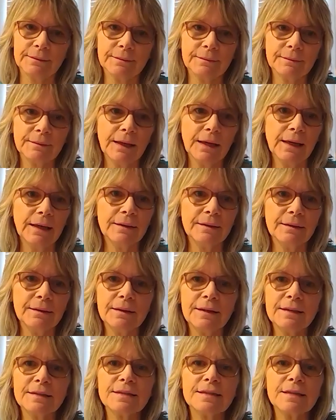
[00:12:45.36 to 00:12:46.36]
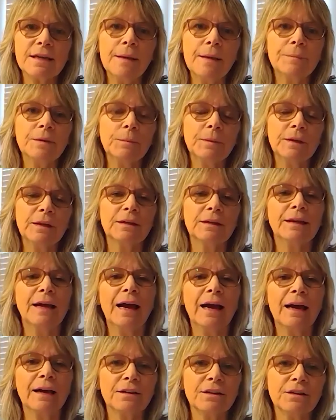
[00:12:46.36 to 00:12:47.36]
Okay? It's time to be an
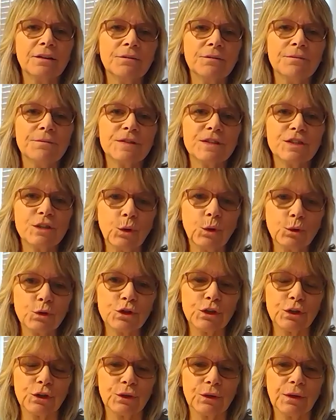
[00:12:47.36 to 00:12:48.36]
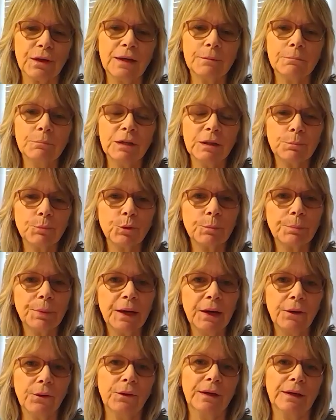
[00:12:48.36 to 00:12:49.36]
active soldier and be
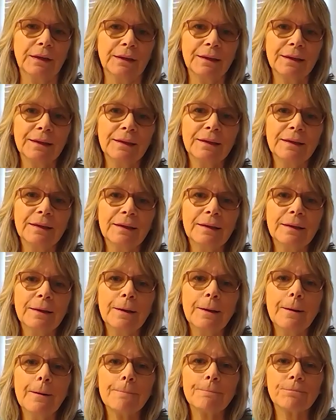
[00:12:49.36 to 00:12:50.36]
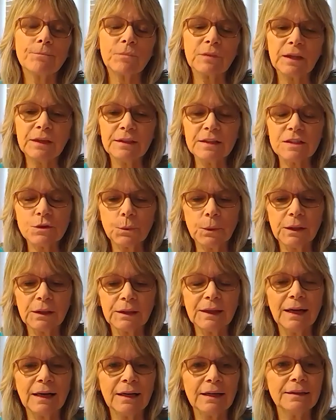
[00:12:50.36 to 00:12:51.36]
preparing. And it's what
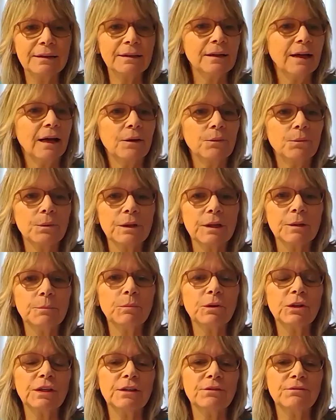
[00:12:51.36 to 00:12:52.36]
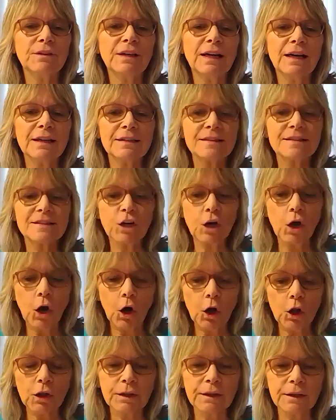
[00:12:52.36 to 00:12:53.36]
God, I really believe God is
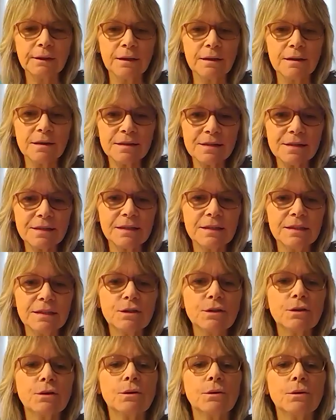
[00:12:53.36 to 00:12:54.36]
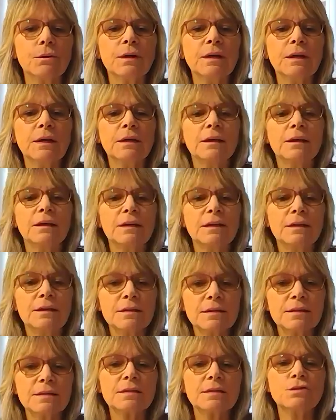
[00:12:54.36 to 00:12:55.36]
calling us to do,
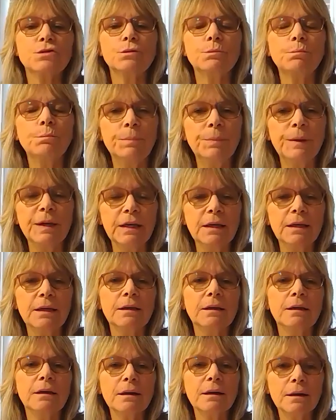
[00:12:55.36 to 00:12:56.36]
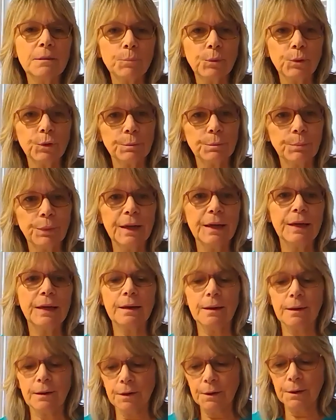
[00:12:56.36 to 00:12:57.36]
is to be
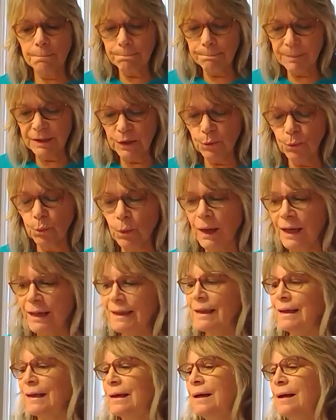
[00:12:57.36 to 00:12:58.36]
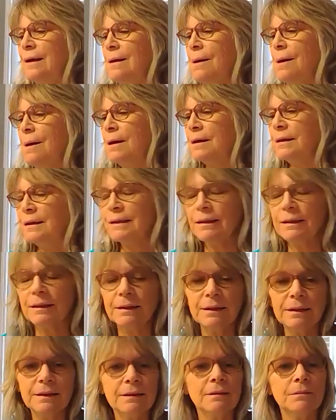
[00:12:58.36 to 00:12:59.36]
prepared, be ready.
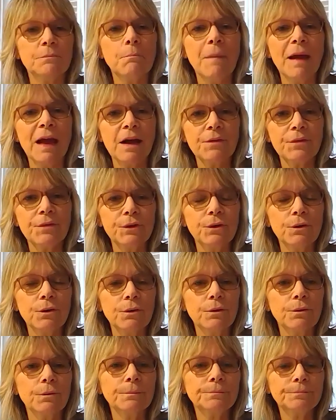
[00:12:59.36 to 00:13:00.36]
In Matthew,